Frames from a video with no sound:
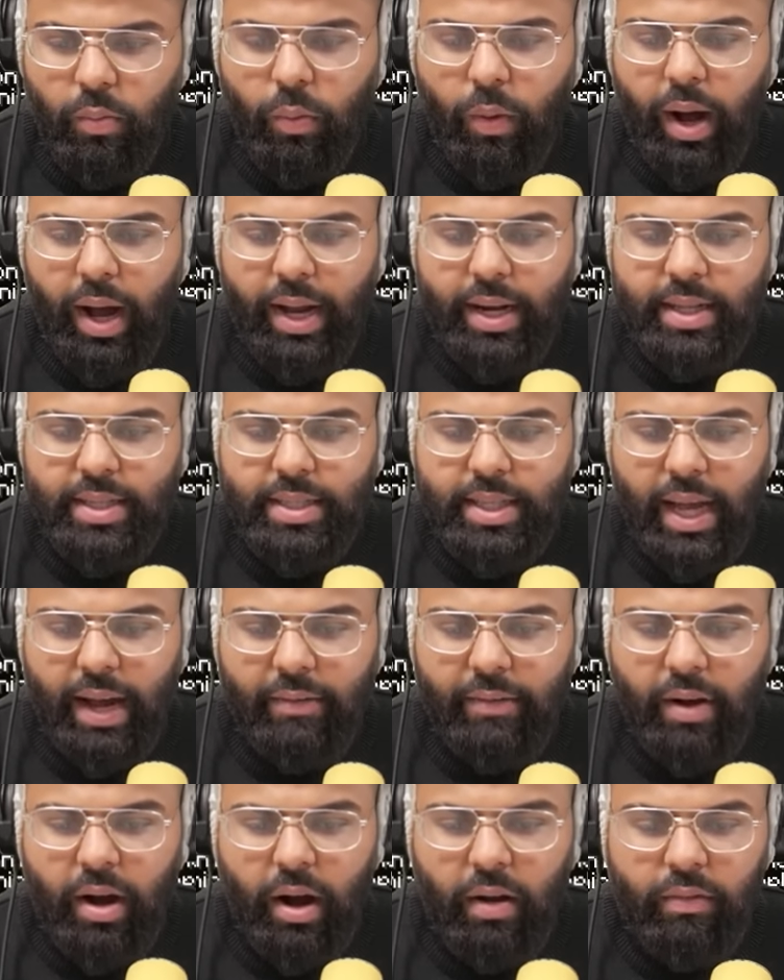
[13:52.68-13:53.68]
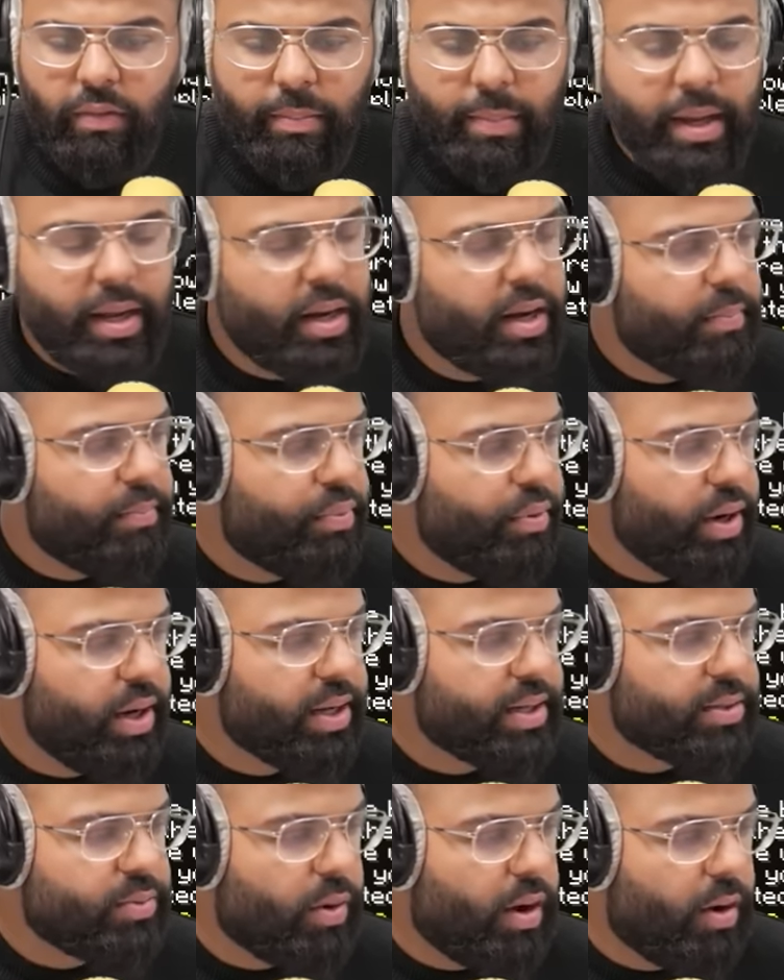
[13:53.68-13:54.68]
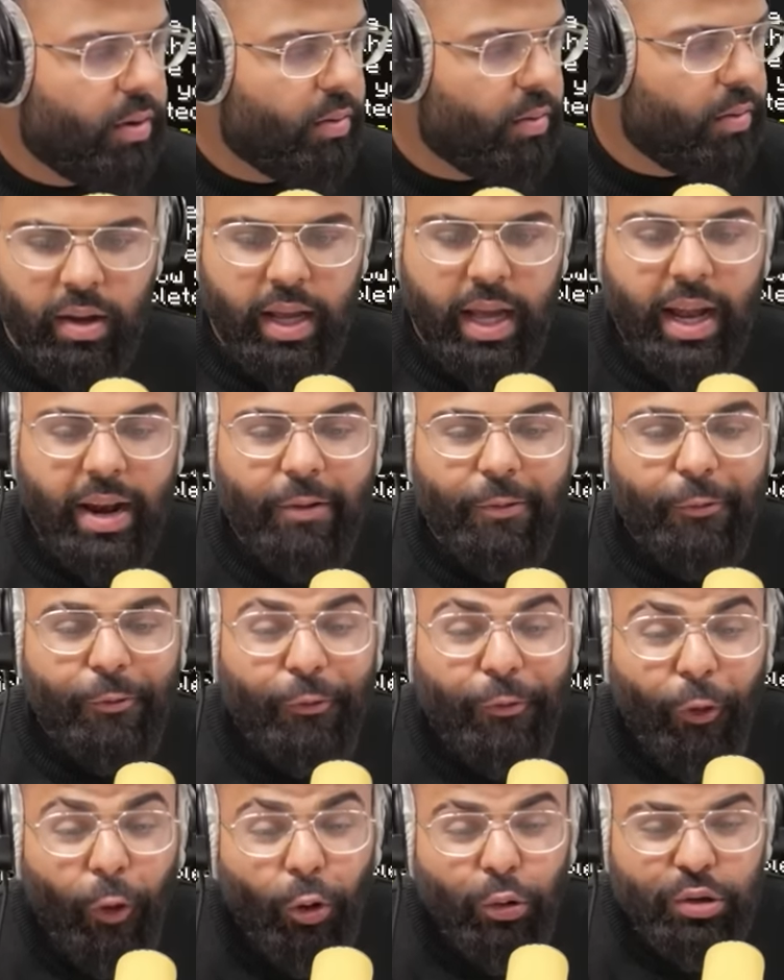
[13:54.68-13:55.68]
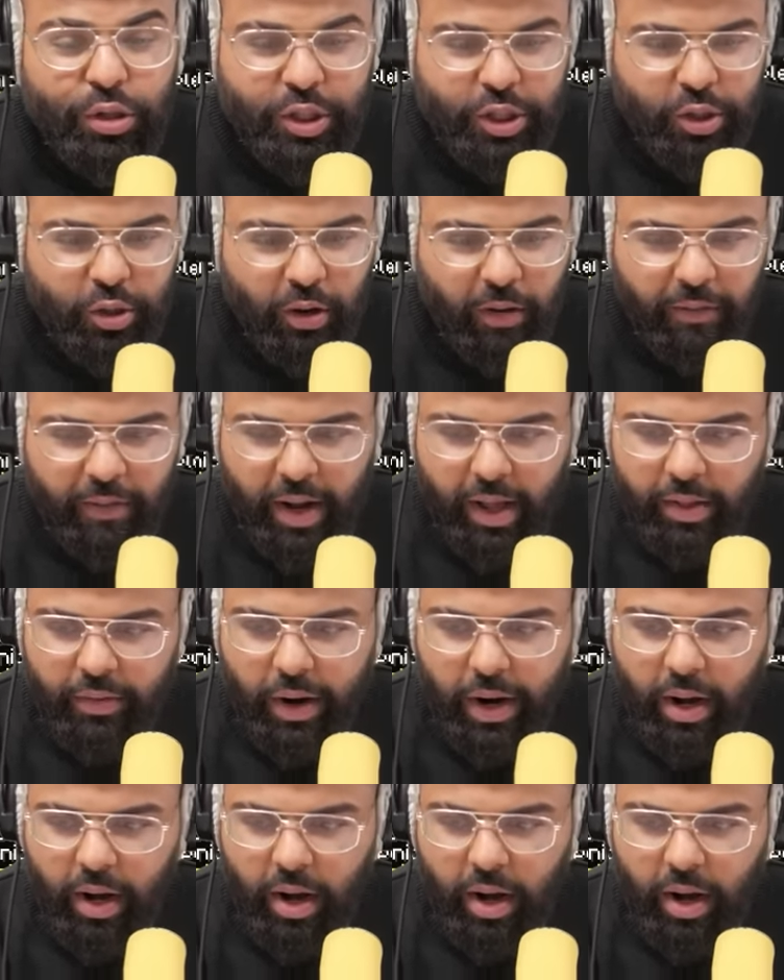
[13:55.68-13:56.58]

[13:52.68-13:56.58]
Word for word: Why does he have cover me in debris as well? Get Bro. a full suit of netherite